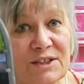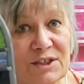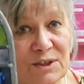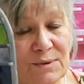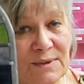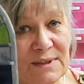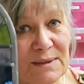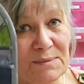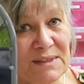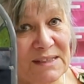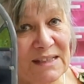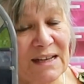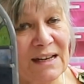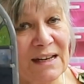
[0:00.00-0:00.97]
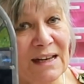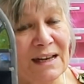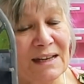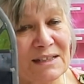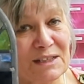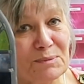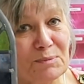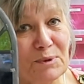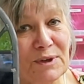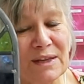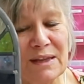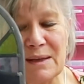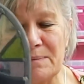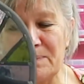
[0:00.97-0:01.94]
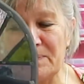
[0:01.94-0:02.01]
to do some stained glass to put
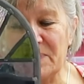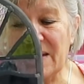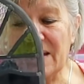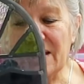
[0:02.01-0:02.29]
in them.